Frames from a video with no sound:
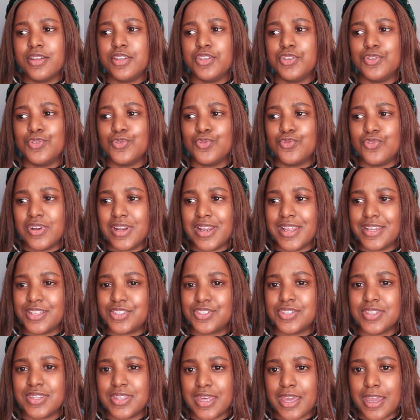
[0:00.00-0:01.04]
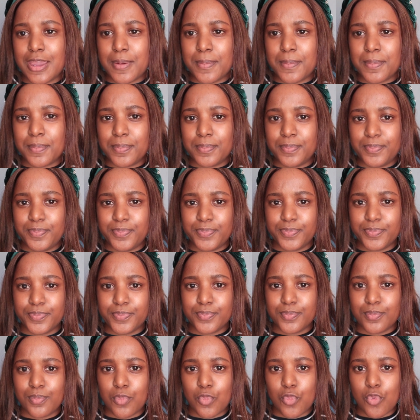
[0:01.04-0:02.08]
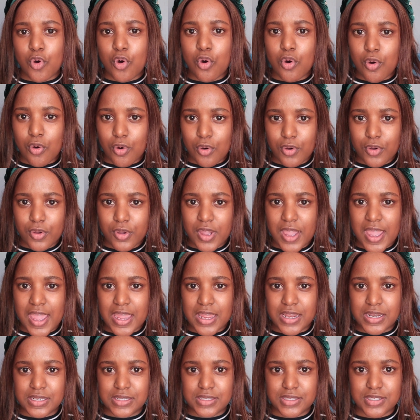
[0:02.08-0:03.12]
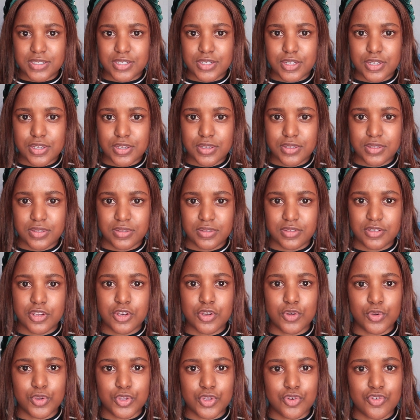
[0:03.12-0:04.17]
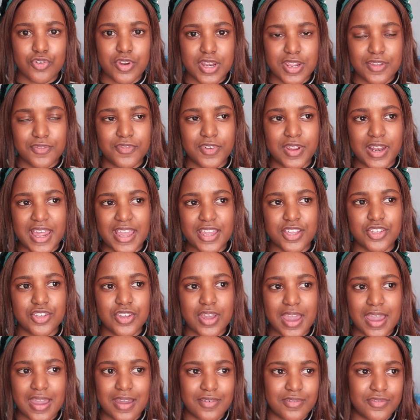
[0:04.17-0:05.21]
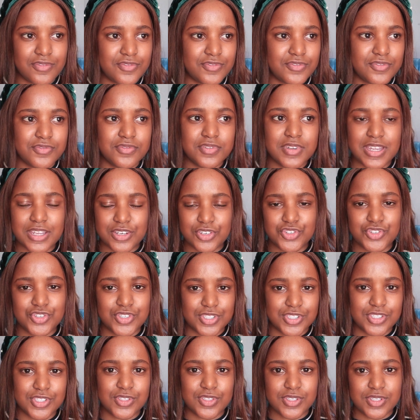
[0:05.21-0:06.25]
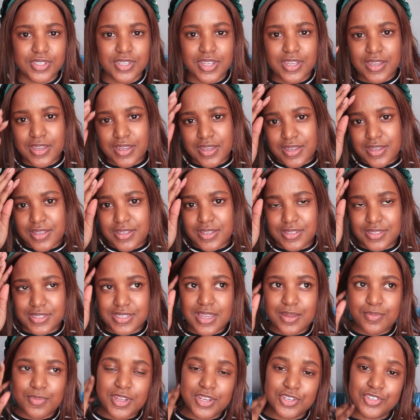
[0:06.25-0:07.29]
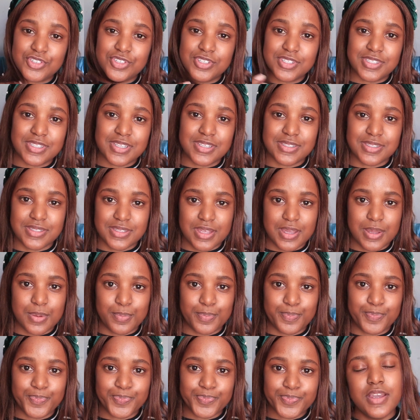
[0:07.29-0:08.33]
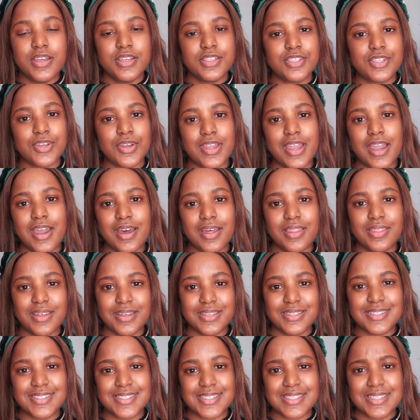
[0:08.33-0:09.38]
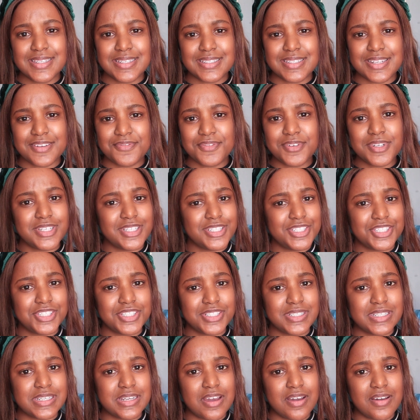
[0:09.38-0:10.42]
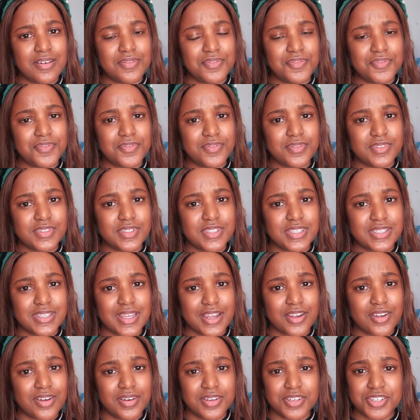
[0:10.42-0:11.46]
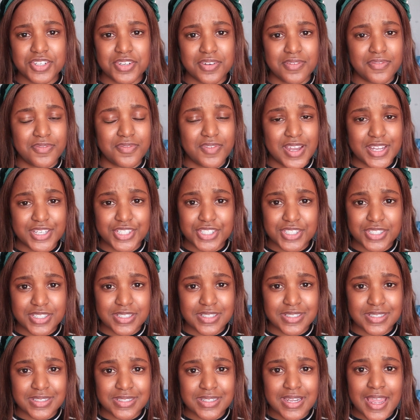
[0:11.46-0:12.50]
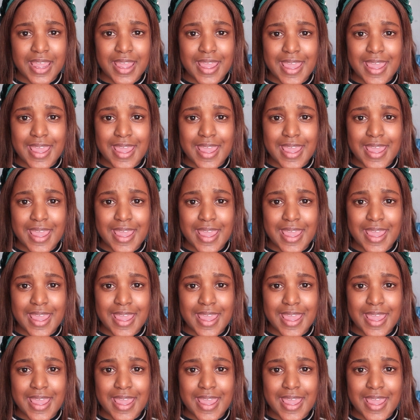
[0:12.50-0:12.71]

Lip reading: you relate to them more, and you already feel like you have the same interests as them. So that's the definition of the psychology of fashion.